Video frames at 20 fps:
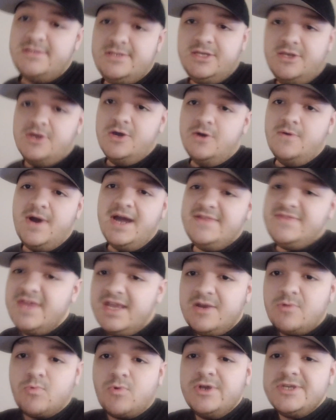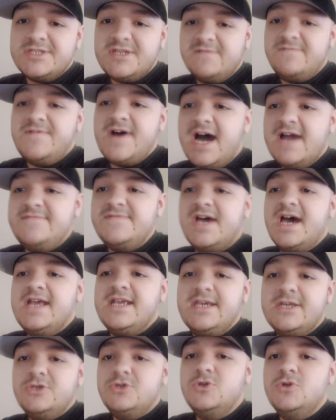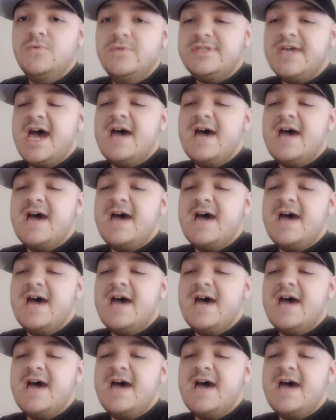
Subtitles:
You know, I think Royce da 5'9 could do with